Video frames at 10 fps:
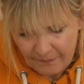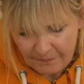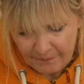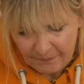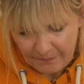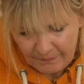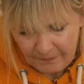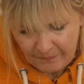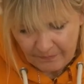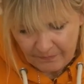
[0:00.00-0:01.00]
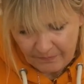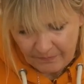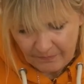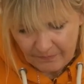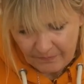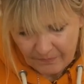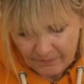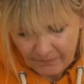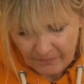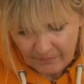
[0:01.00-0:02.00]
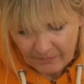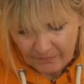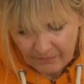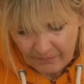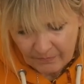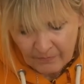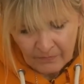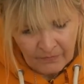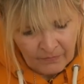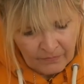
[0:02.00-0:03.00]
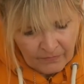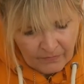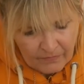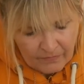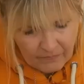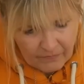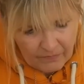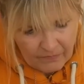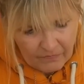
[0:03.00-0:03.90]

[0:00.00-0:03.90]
No one is speaking in this clip.